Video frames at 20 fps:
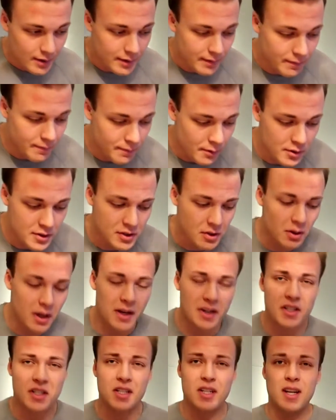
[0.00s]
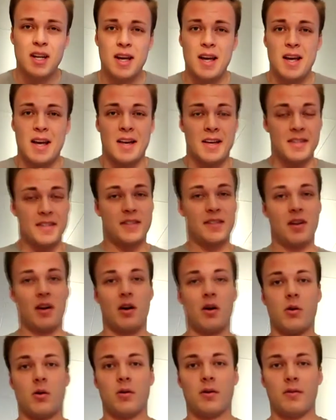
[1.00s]
the first collection,
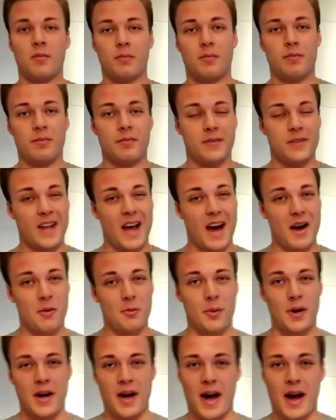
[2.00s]
so now by